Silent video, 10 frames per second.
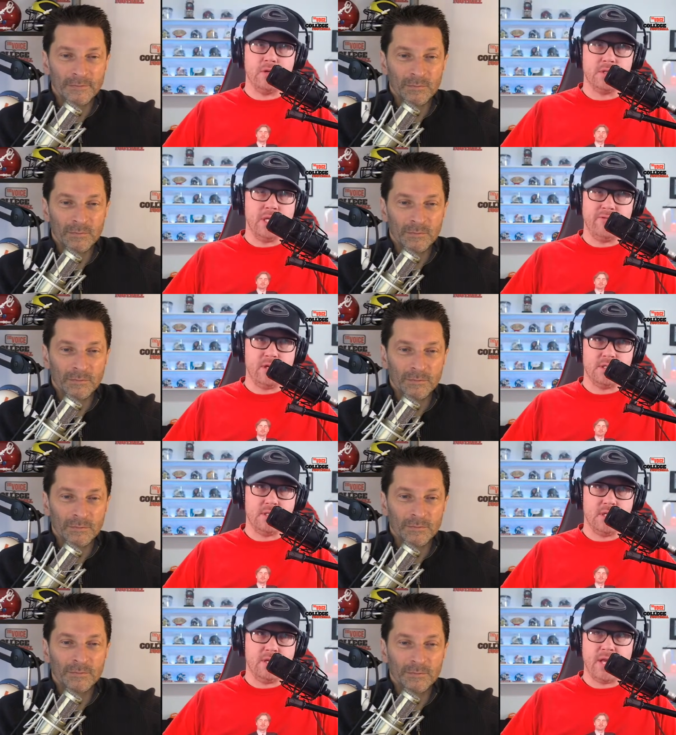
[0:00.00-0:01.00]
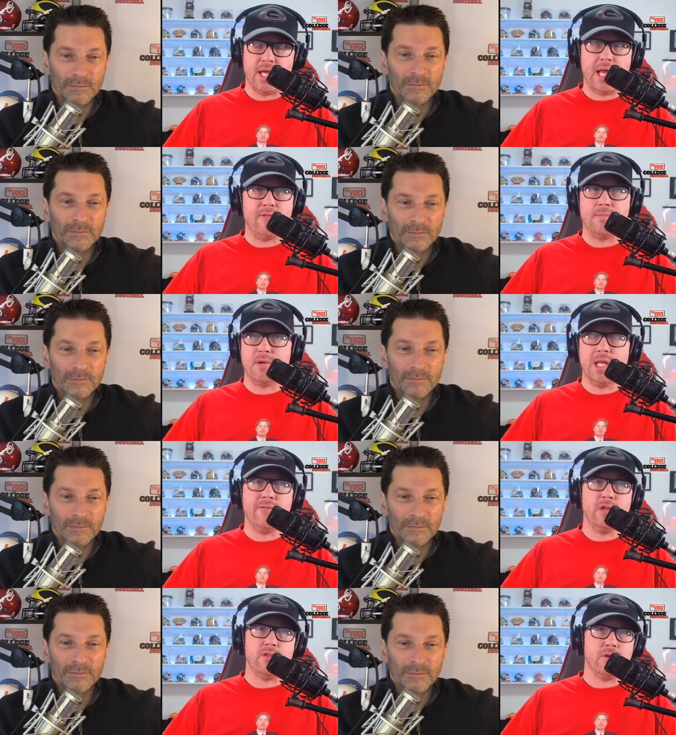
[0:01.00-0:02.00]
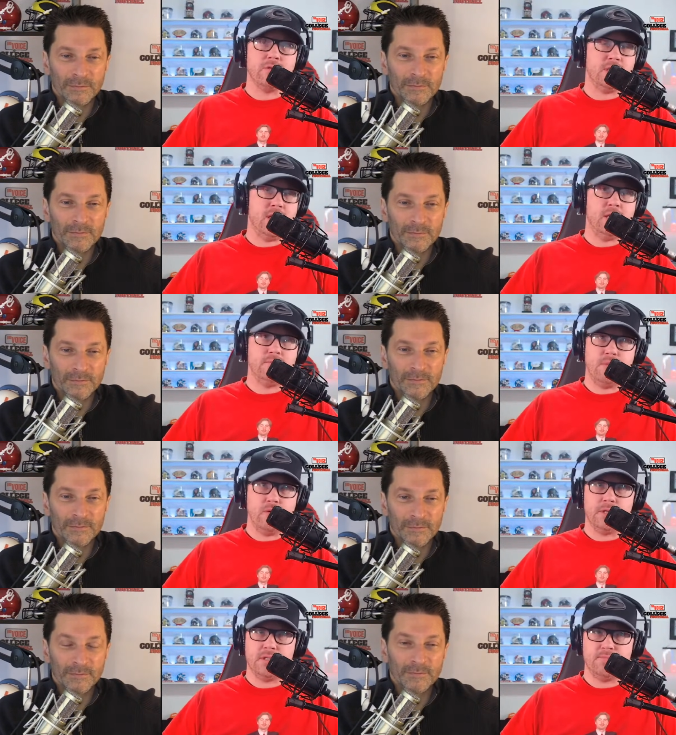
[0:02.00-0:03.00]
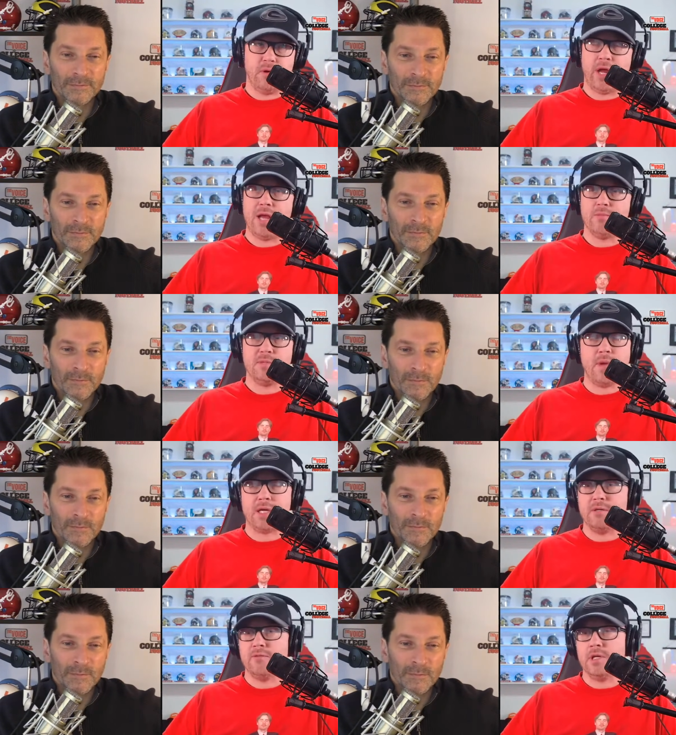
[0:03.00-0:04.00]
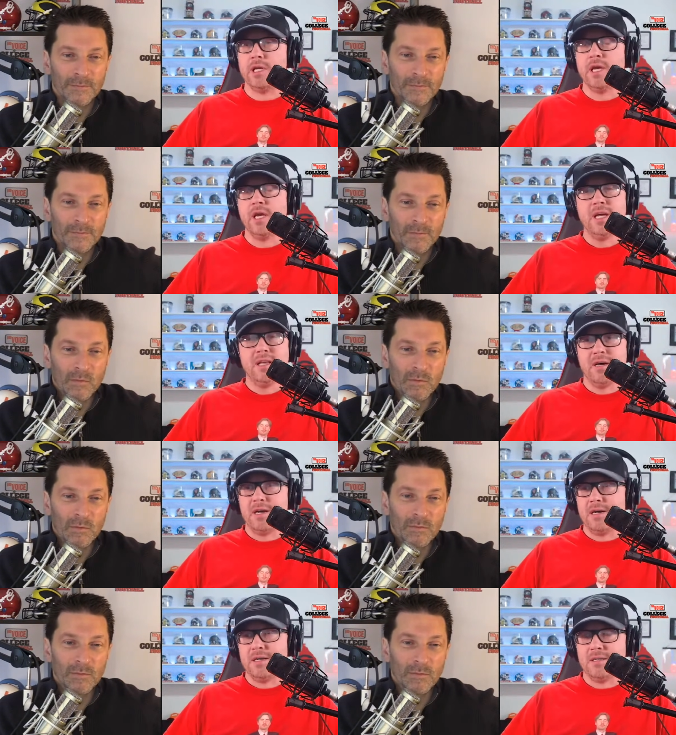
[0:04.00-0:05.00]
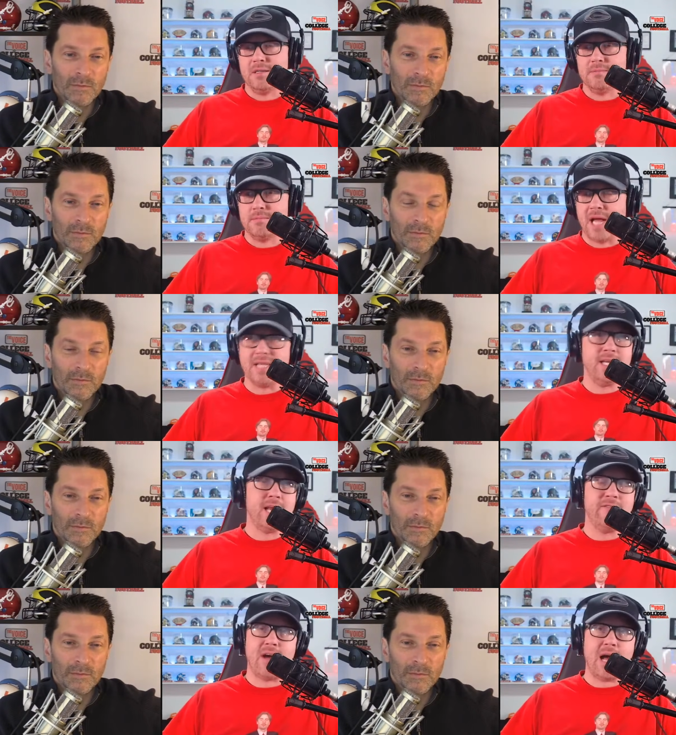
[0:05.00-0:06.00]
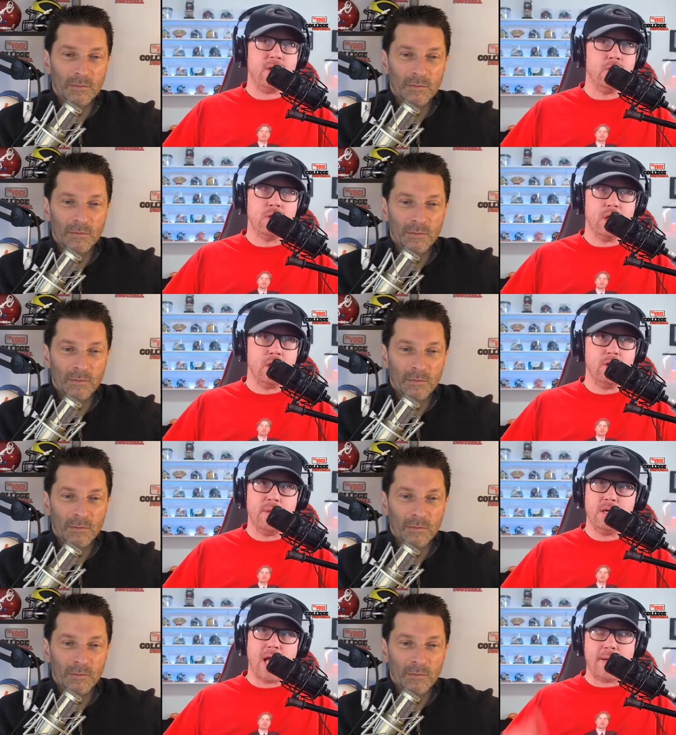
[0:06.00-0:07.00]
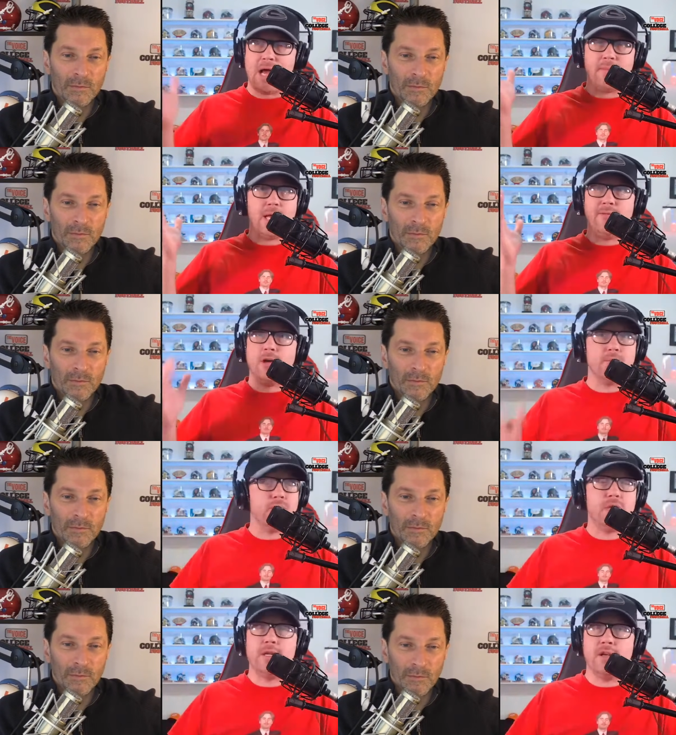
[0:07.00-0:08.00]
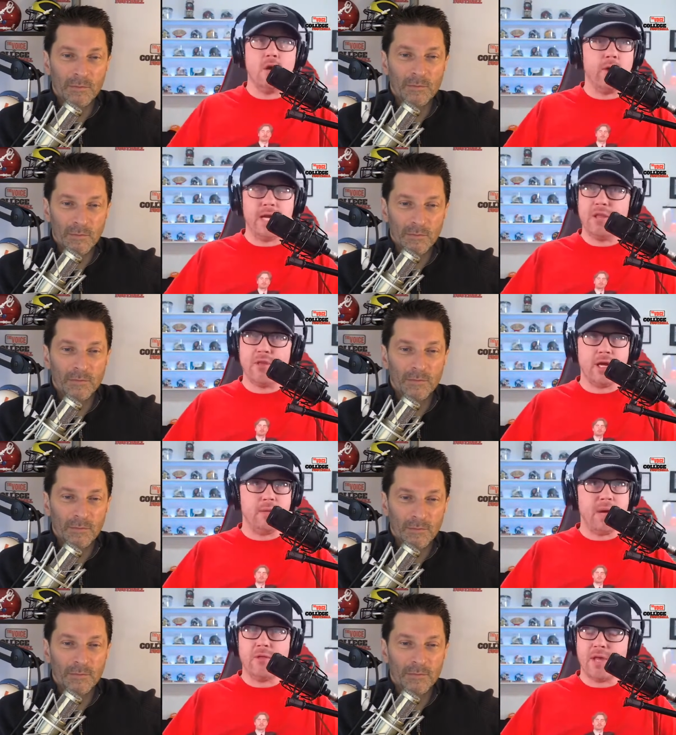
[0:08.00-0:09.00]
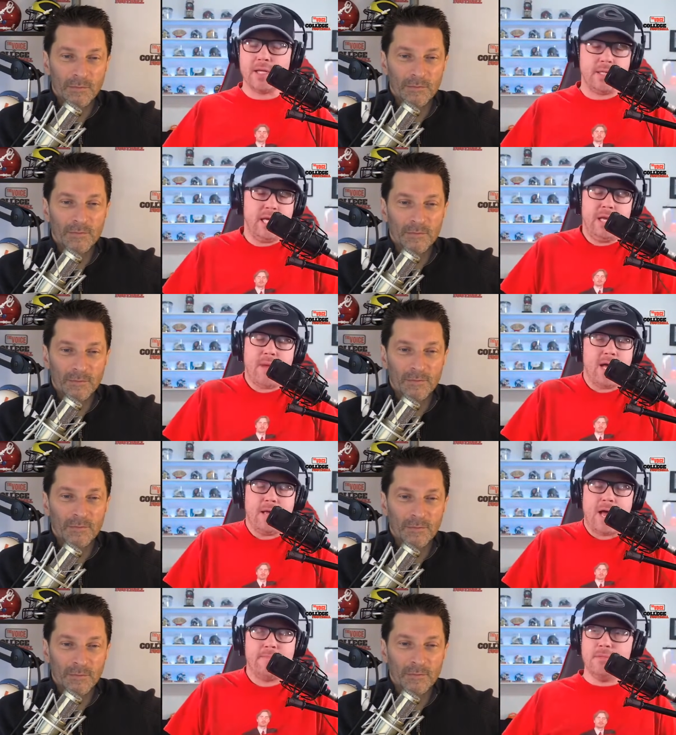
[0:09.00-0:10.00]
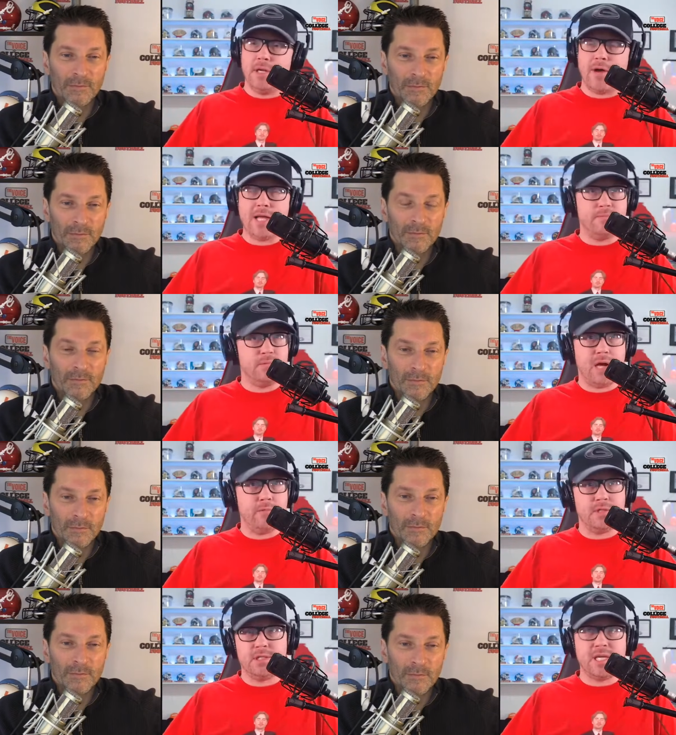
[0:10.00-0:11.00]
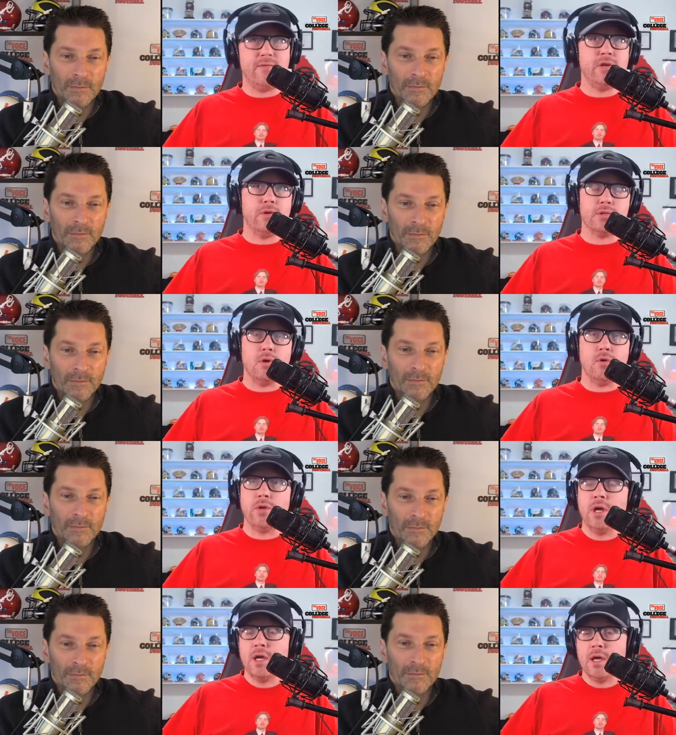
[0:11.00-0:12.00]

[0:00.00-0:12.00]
Speaker 1: of those defenses did. They gave up eleven and thirteen points per game, respectively. Uh, nineteen eighty-five Oklahoma. I, I'm not even going to pretend to know anything about that team. I, I you know I I was seven years old.